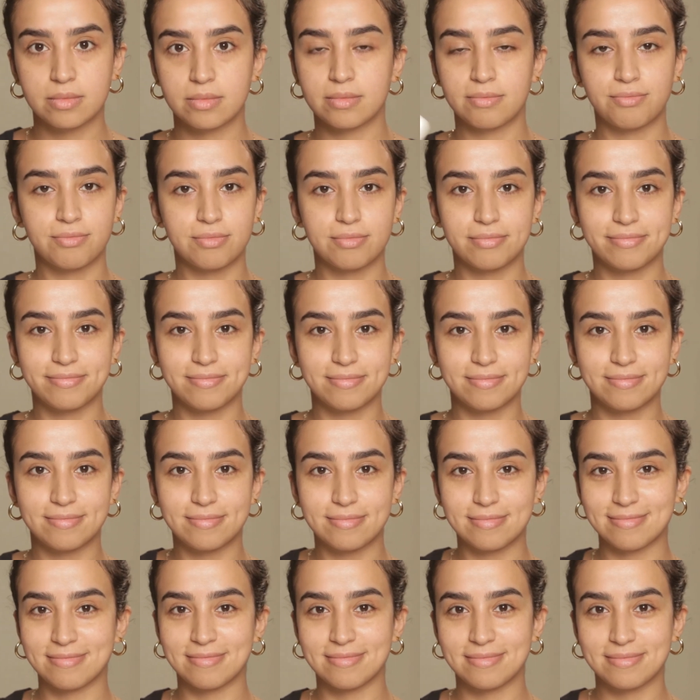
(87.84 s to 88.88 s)
Next,
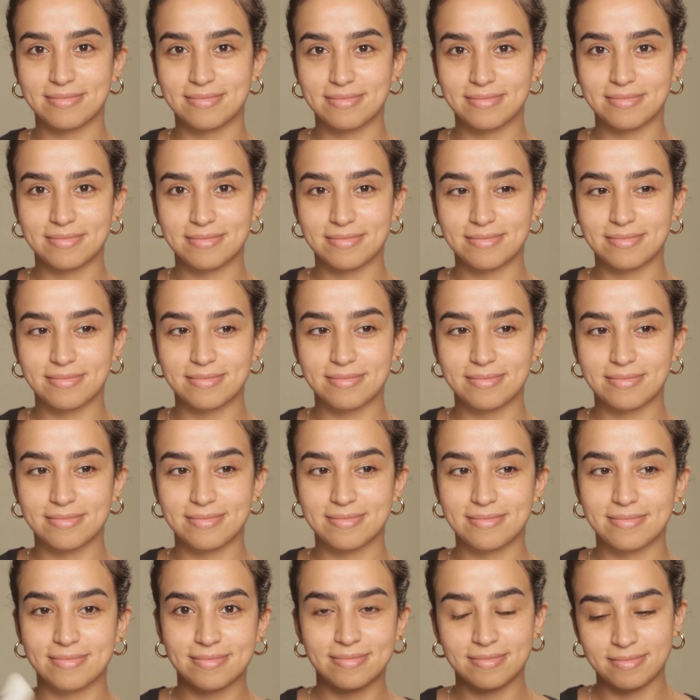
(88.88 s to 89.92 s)
Kosas
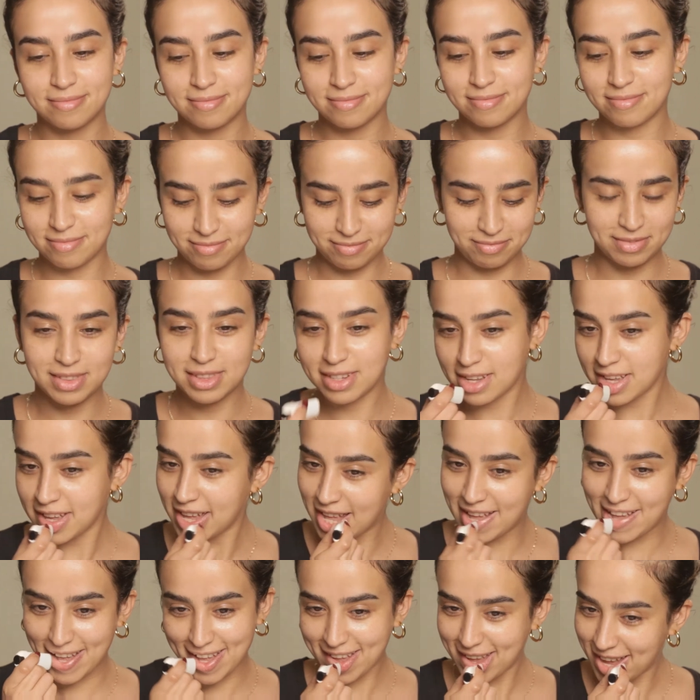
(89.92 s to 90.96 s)
Lip Fuel.
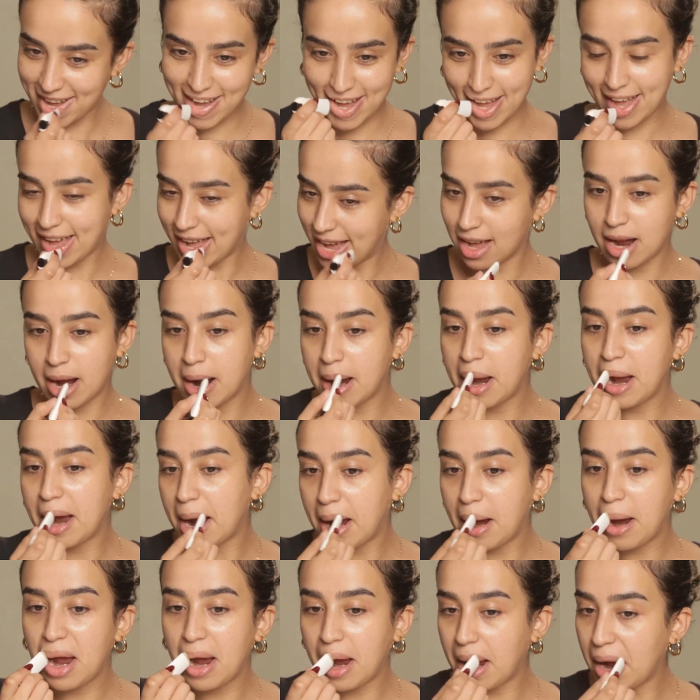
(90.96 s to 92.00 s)
It has
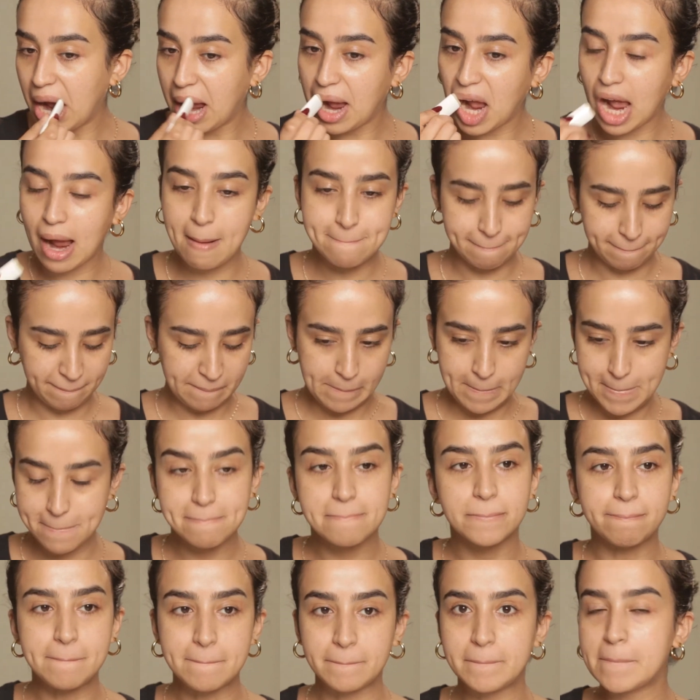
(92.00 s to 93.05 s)
hyaluronic acid, very
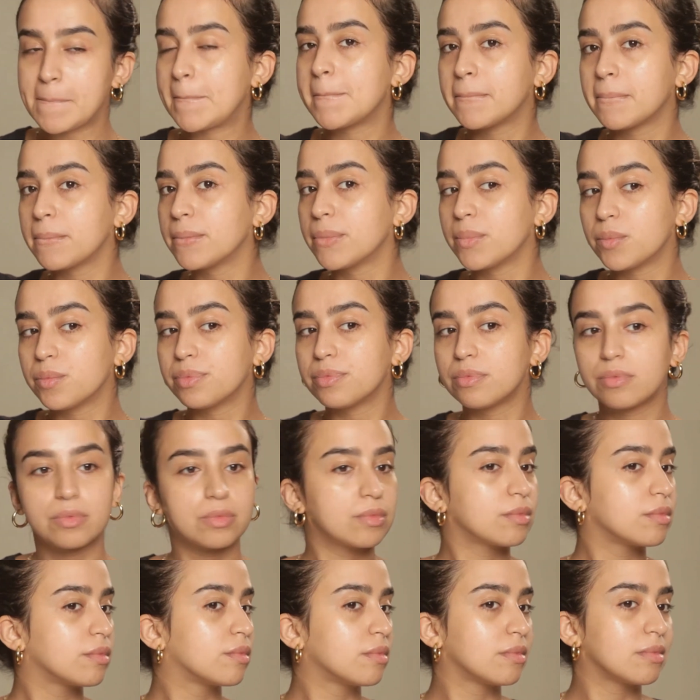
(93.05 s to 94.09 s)
light, not
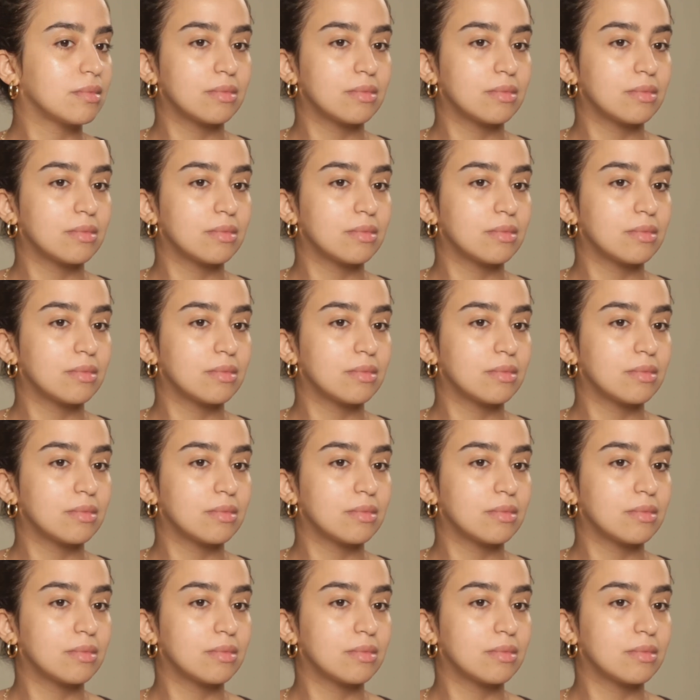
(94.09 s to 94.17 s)
sticky.